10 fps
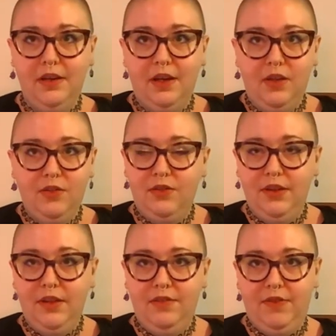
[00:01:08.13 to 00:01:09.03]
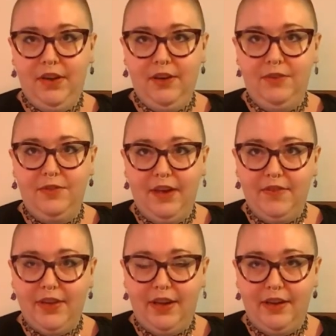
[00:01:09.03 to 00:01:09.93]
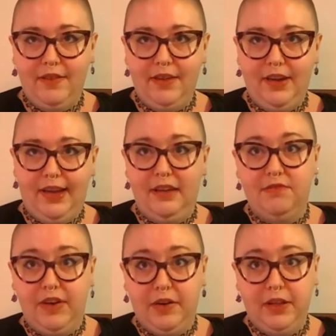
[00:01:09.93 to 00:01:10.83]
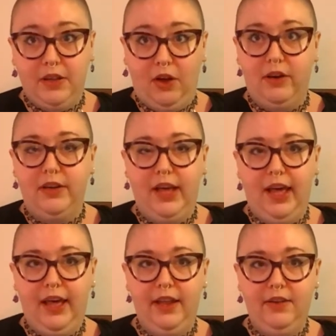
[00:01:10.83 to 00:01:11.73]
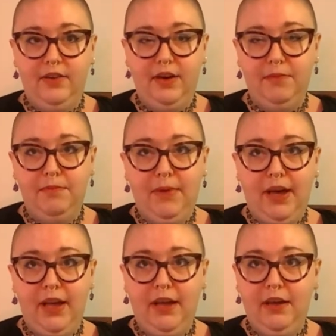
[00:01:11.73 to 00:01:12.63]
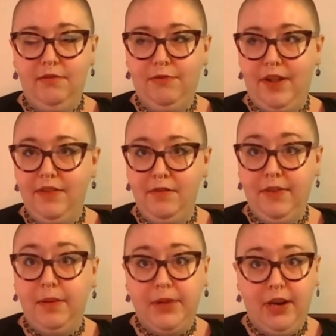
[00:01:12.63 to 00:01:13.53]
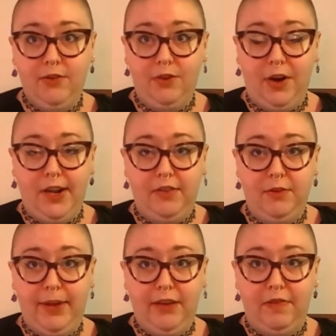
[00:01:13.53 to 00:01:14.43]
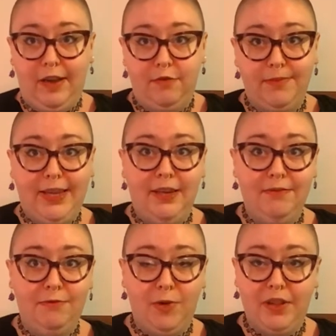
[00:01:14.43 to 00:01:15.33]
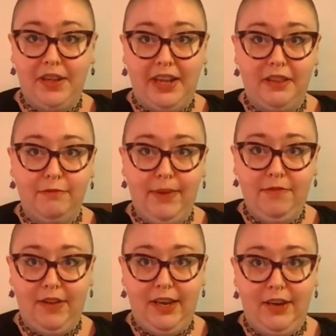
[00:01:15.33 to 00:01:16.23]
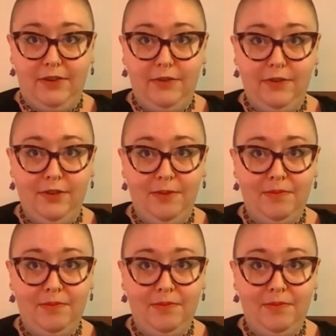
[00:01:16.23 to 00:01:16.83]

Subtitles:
So these videos have a tendency to get very long, and my friends and family are starting to make fun of me for the length of my videos.